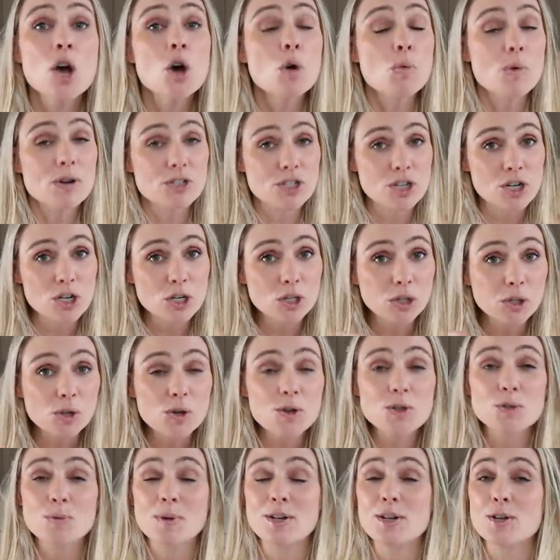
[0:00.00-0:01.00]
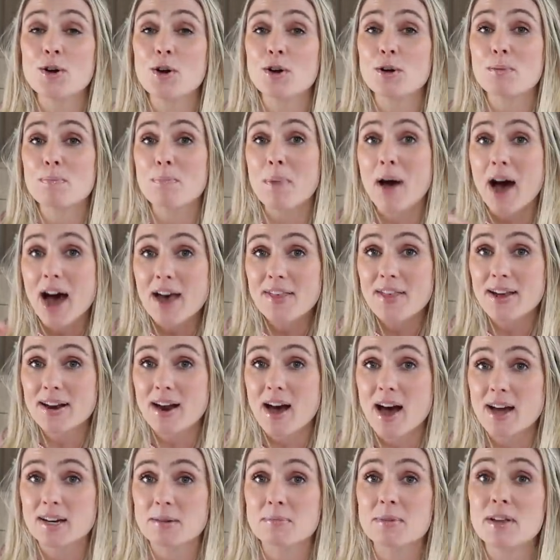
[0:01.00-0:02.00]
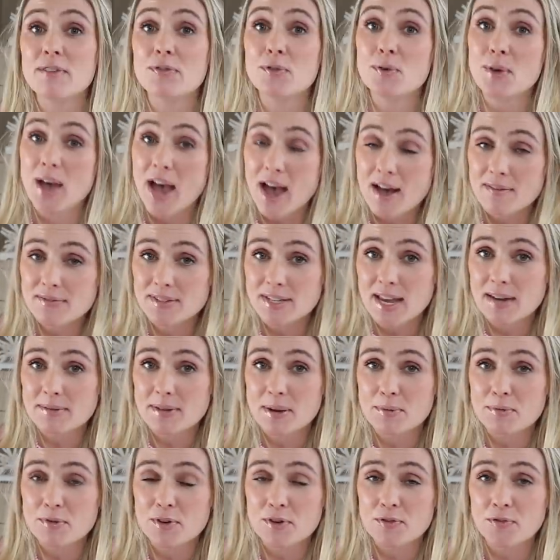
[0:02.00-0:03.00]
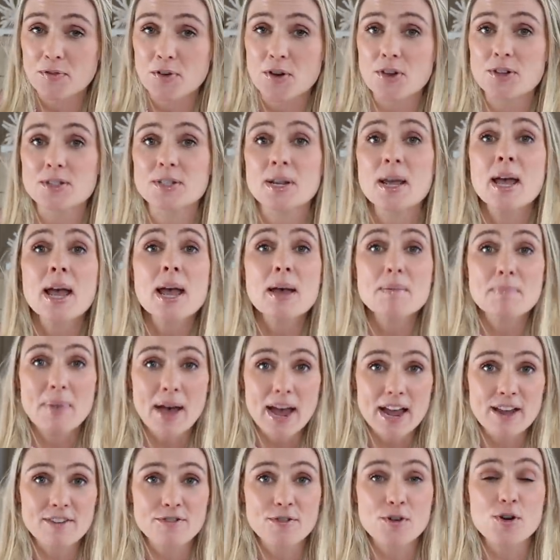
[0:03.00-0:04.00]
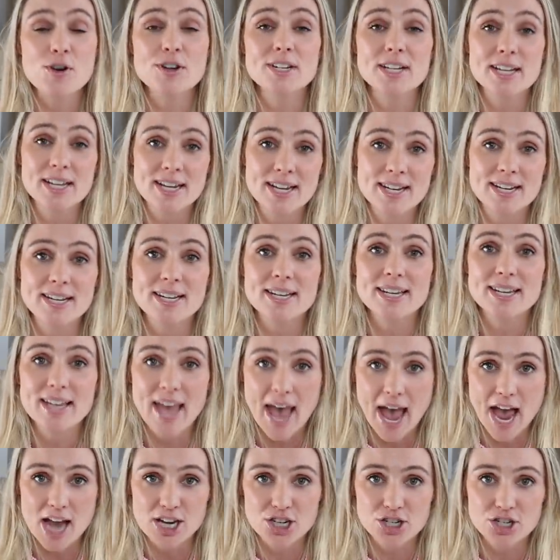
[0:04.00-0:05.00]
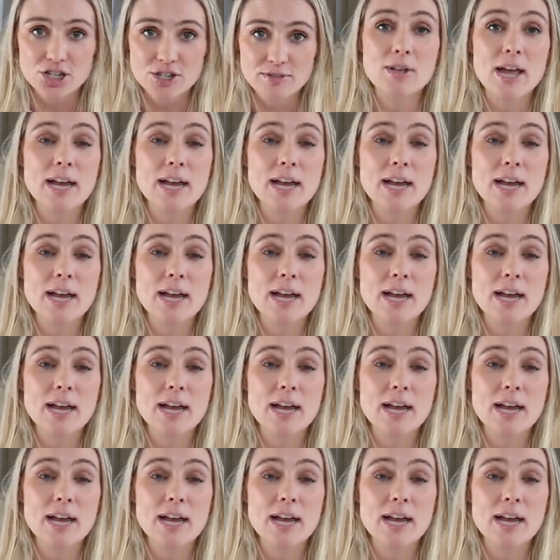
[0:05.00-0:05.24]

which includes when you go to buy that item, if you have saved up for it first, pay for it in cash.